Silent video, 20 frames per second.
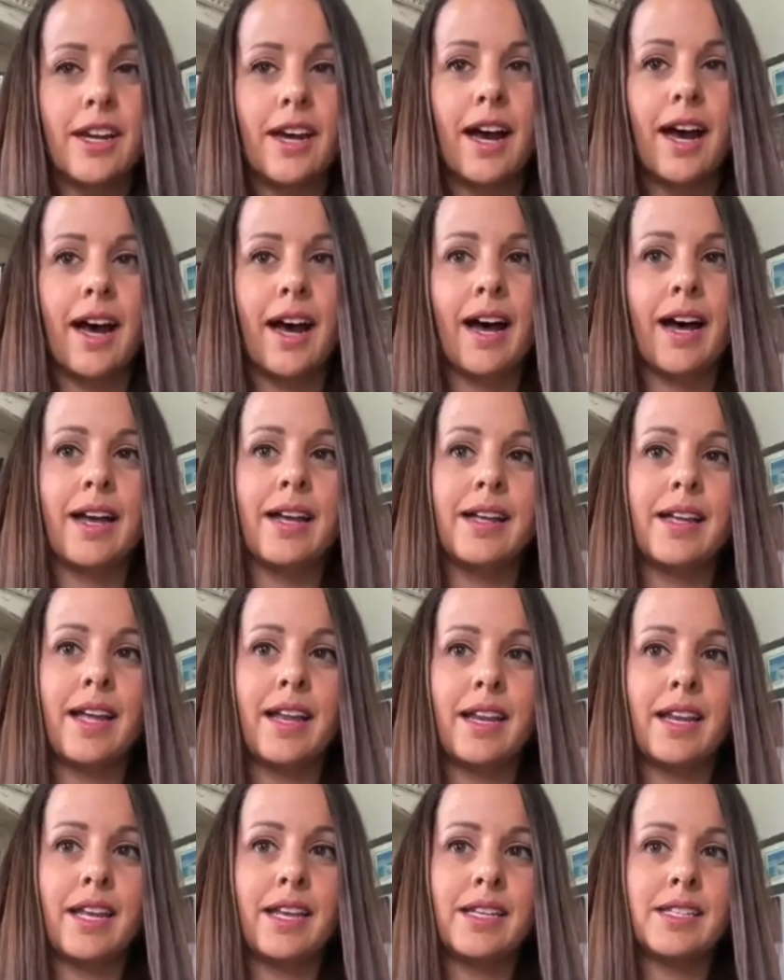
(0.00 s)
And
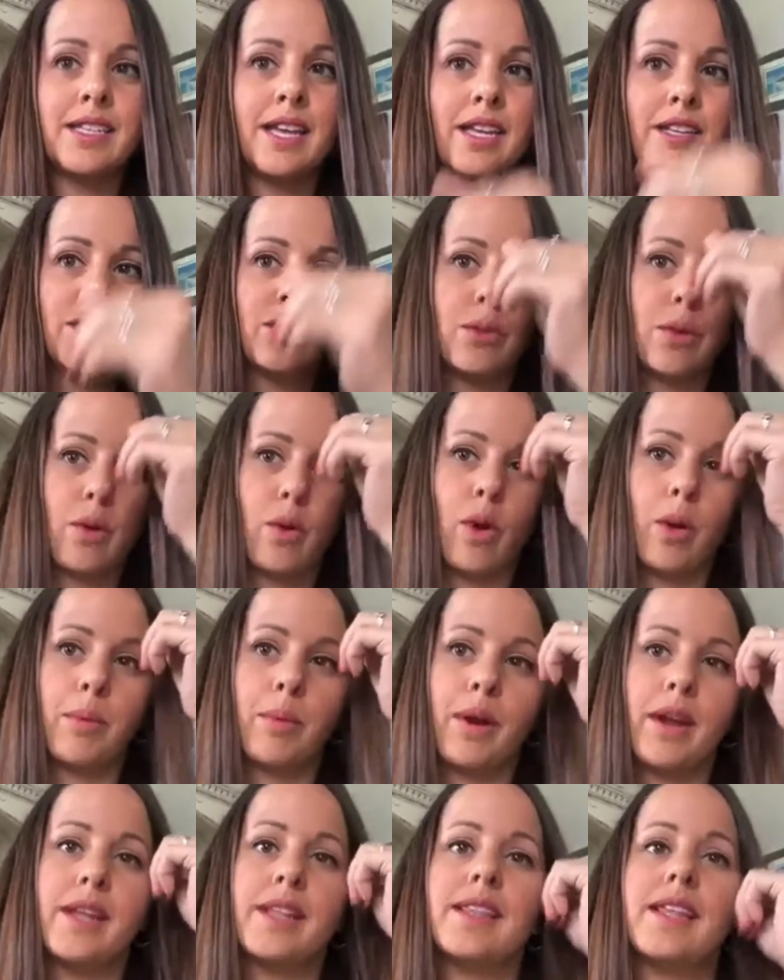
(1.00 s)
he says to
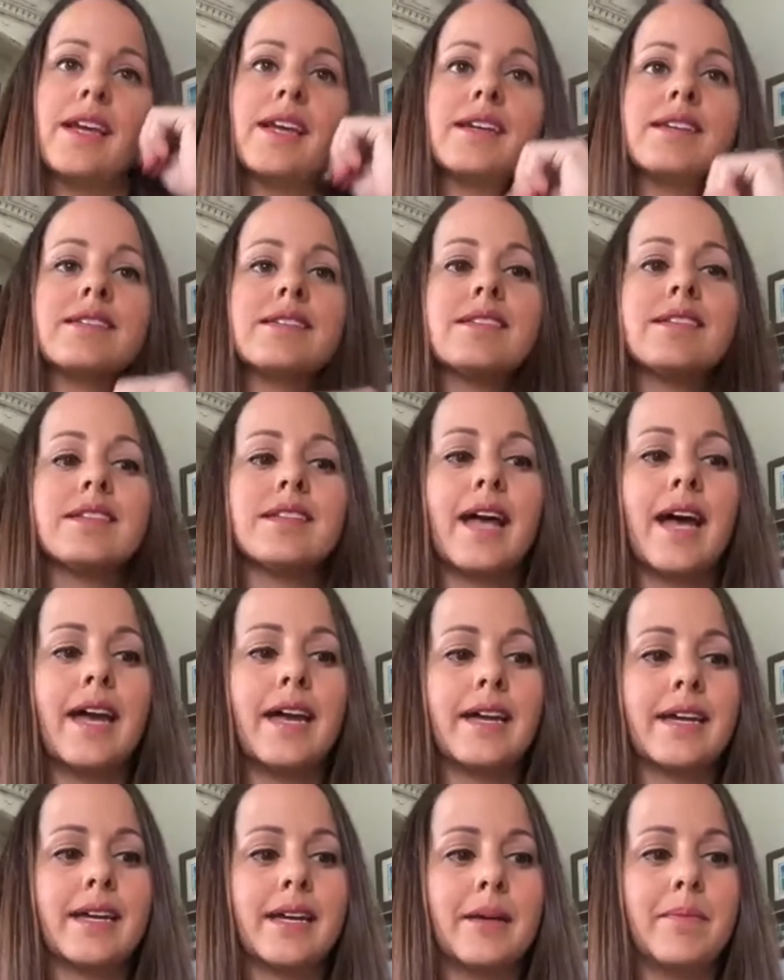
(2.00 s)
incorporate things
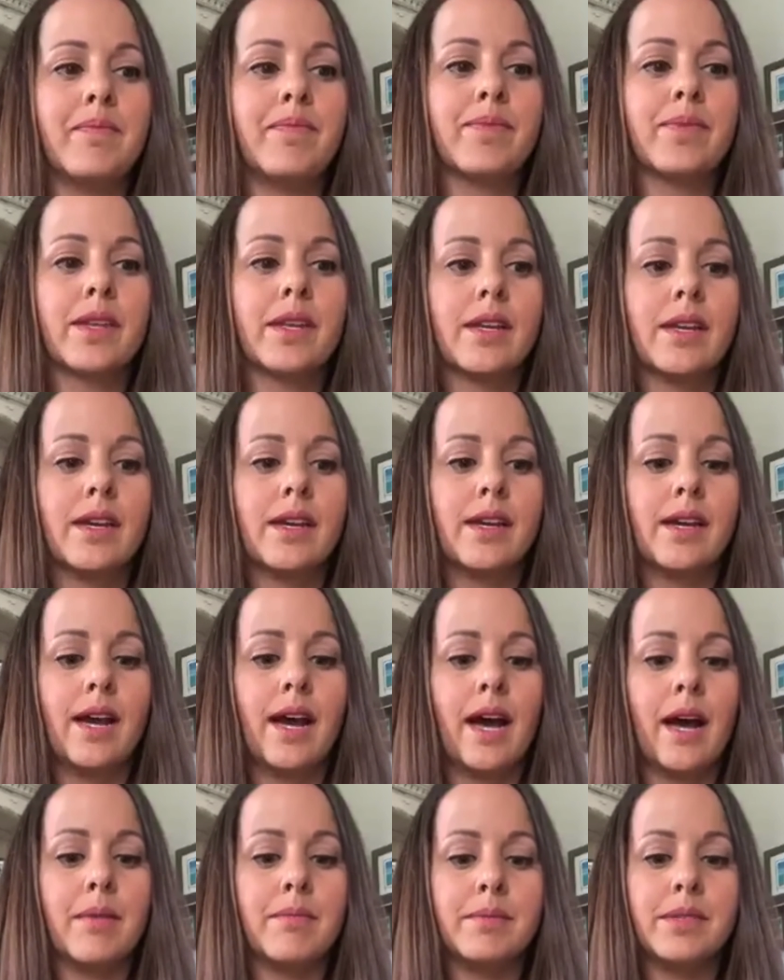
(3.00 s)
like
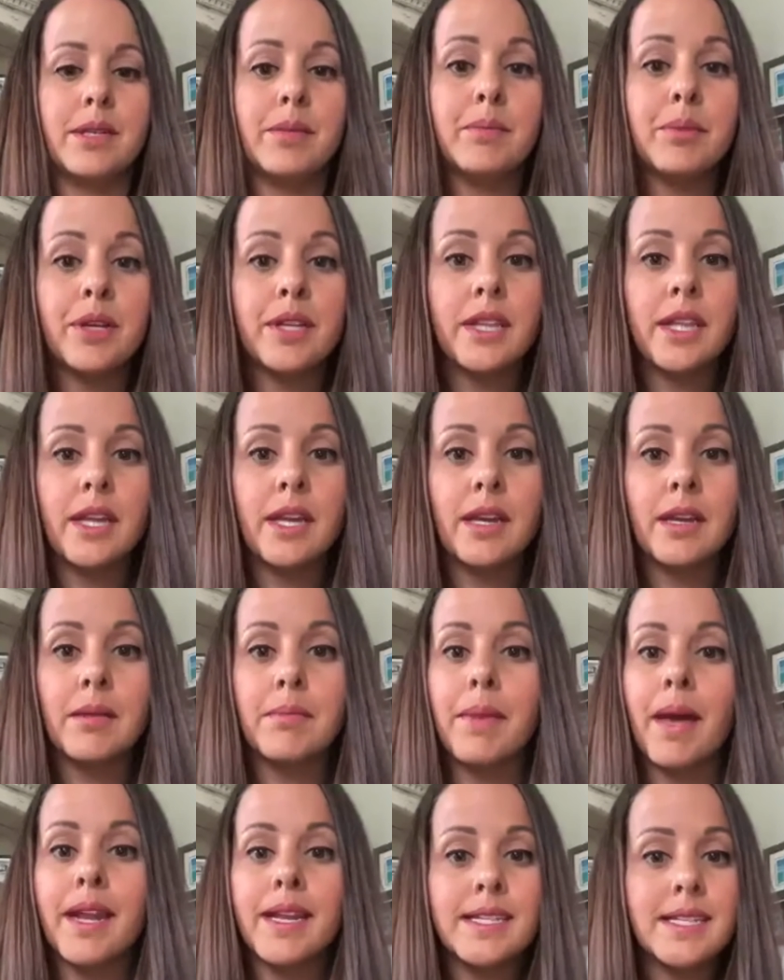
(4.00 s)
deep breathing,
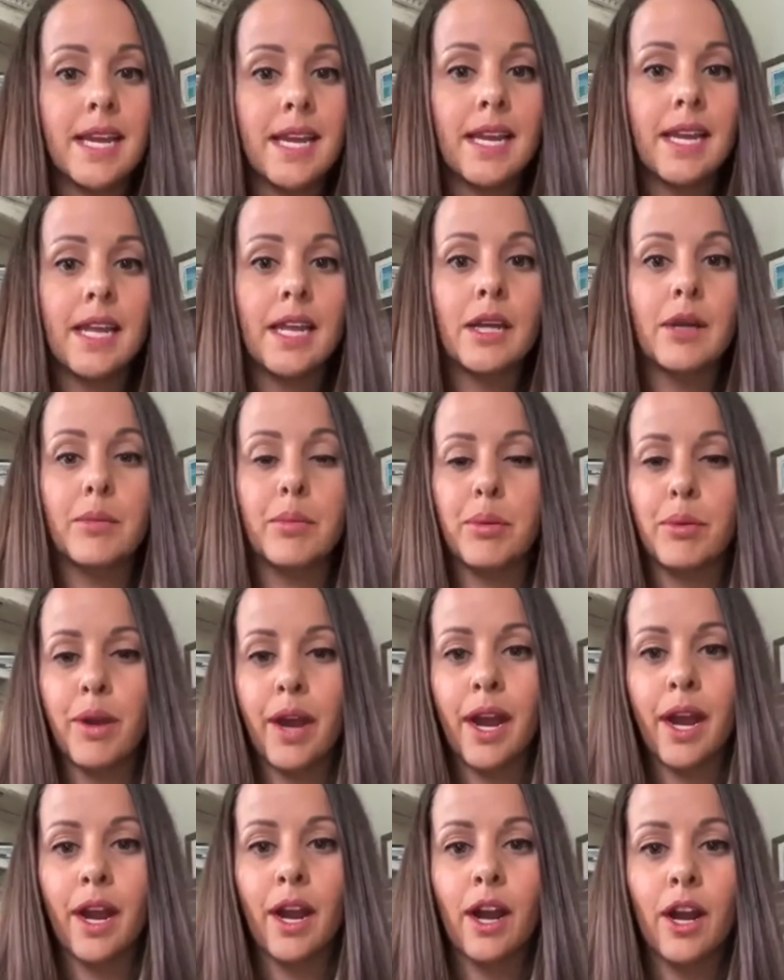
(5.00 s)
meditating,
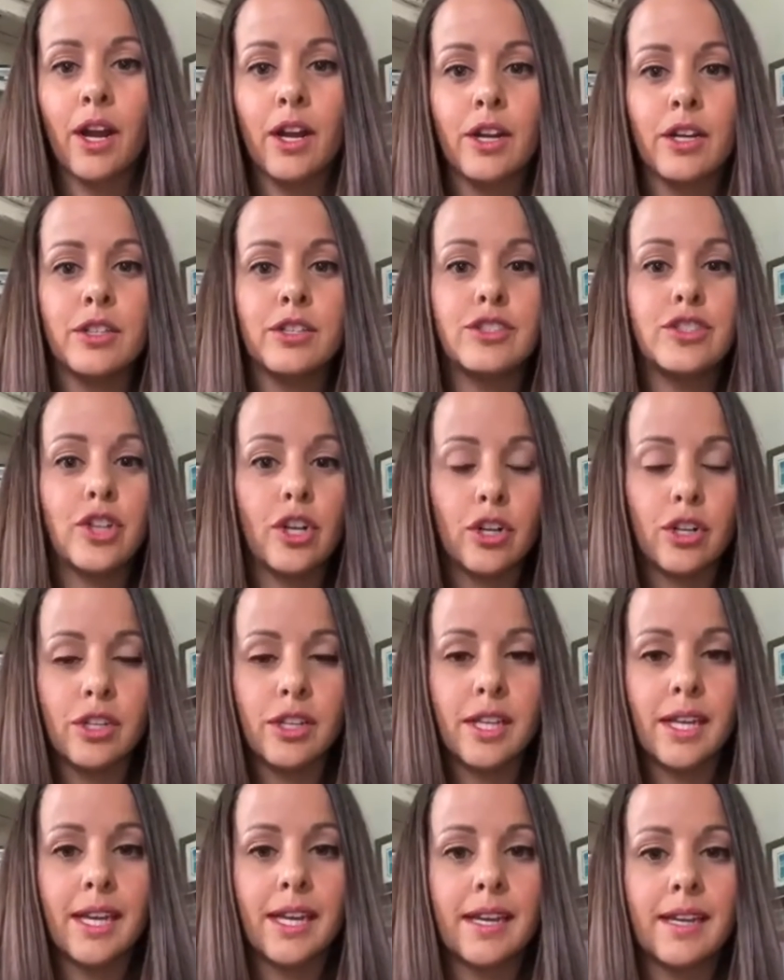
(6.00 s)
prayer,
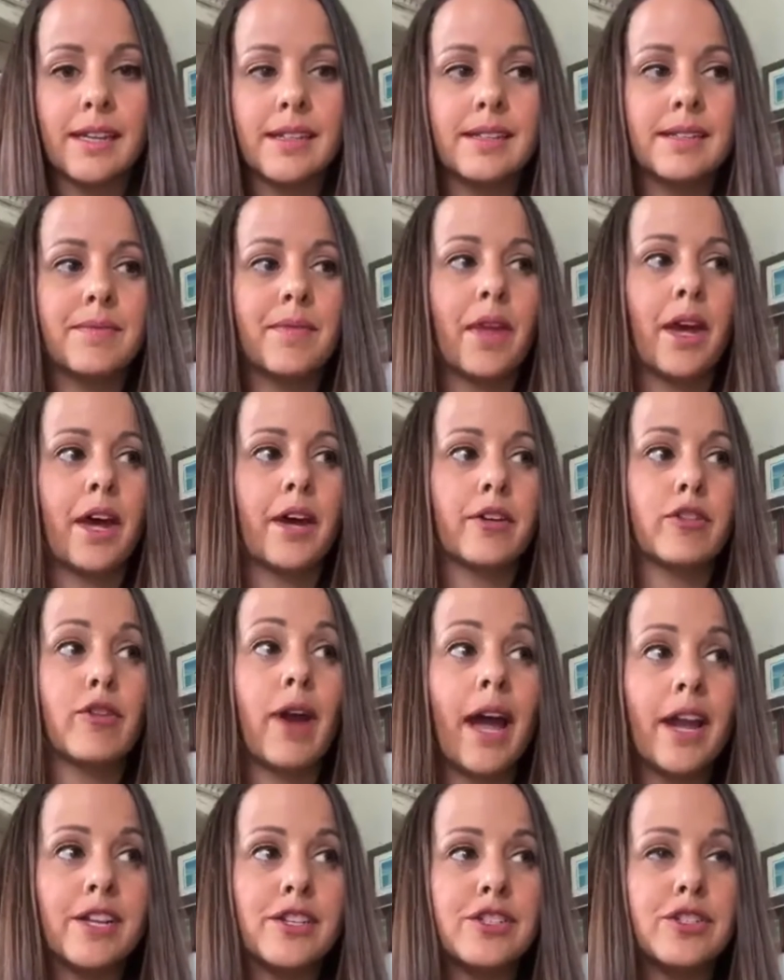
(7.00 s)
journaling,
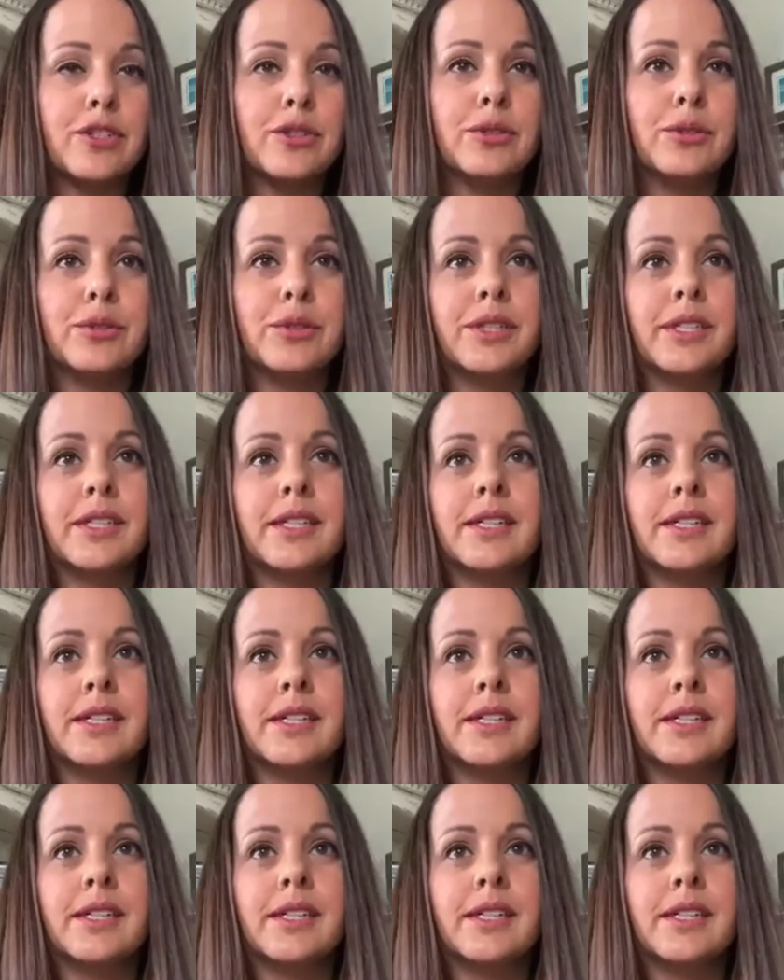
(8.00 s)
gratitude,